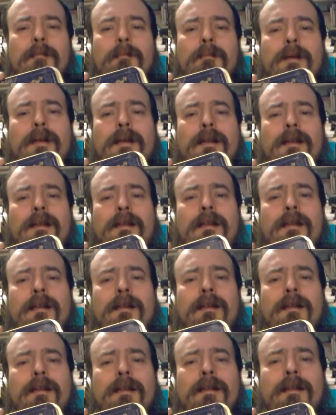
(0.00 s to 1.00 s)
But
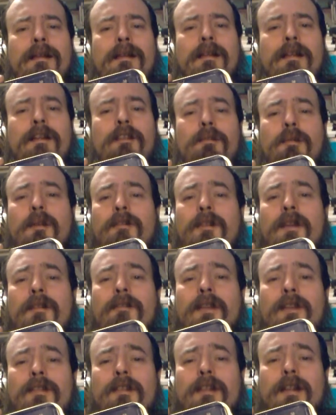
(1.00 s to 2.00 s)
it's worth
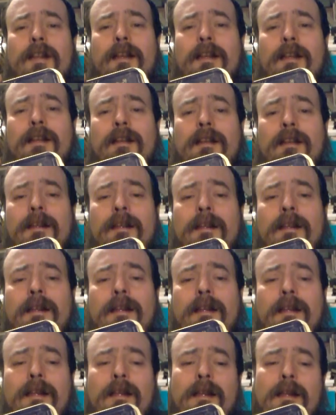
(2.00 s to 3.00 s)
investigating.
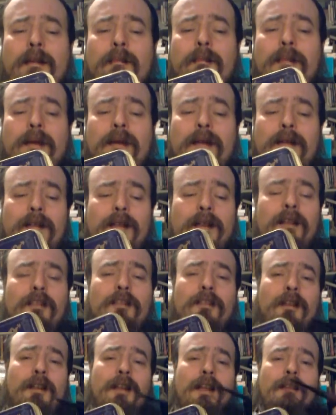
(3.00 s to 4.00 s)
But
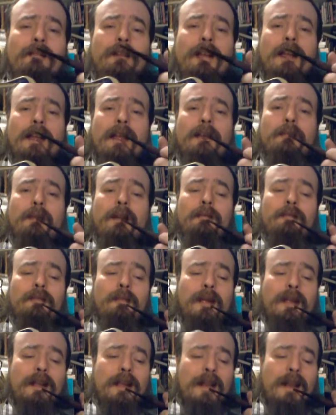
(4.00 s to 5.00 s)
this, on the other hand, what I'm
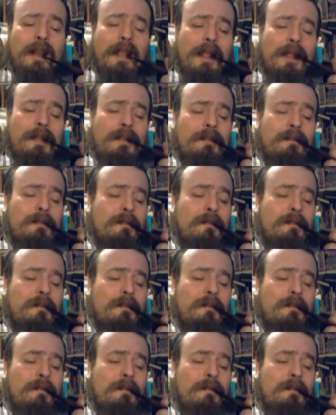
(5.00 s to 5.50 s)
smoking now,